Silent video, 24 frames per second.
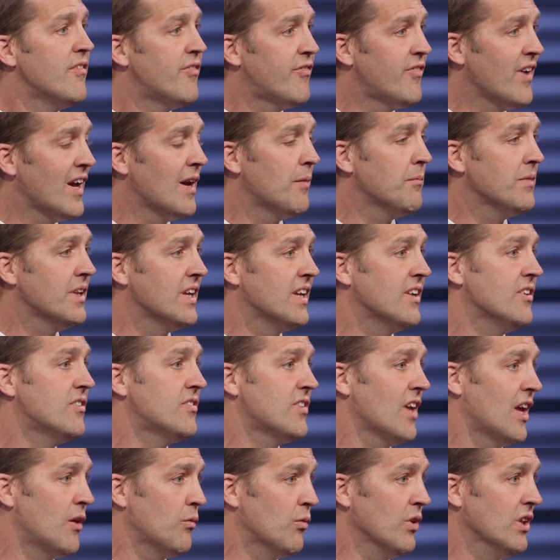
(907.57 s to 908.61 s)

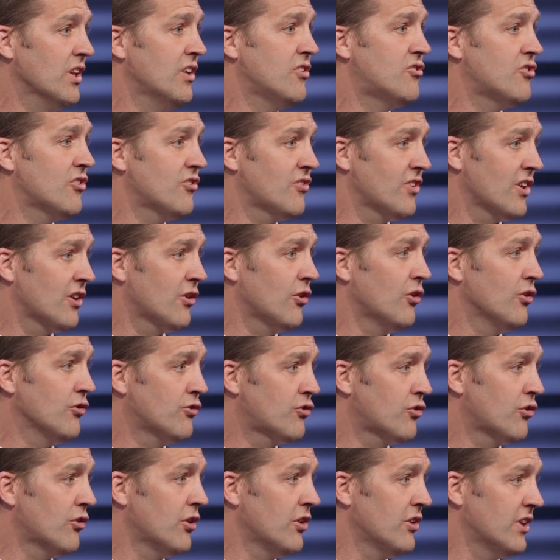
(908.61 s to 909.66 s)
families and religious and
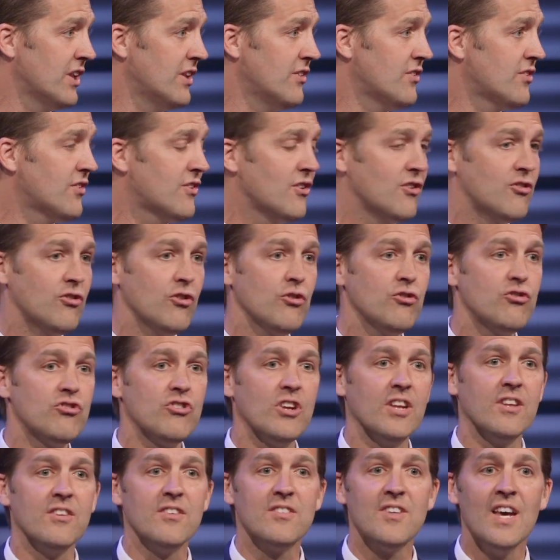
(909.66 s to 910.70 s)
cultural
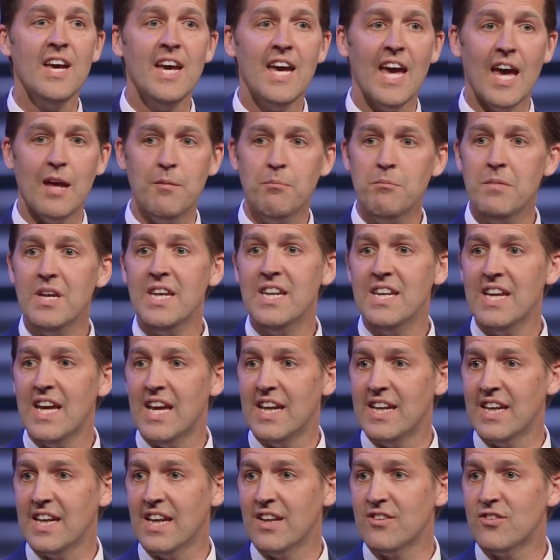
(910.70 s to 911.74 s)
institutions and
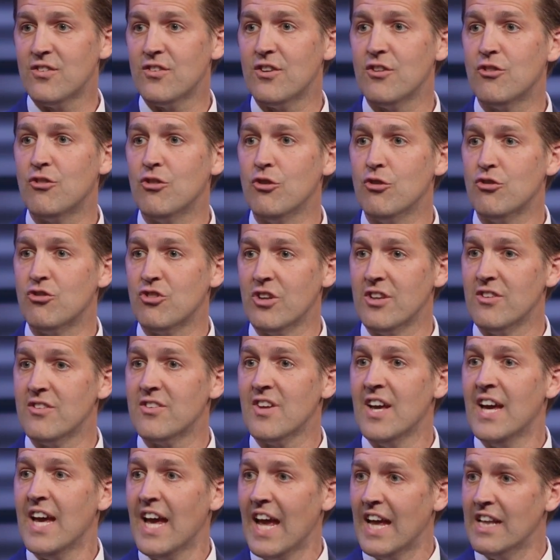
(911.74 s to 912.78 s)
mediating institutions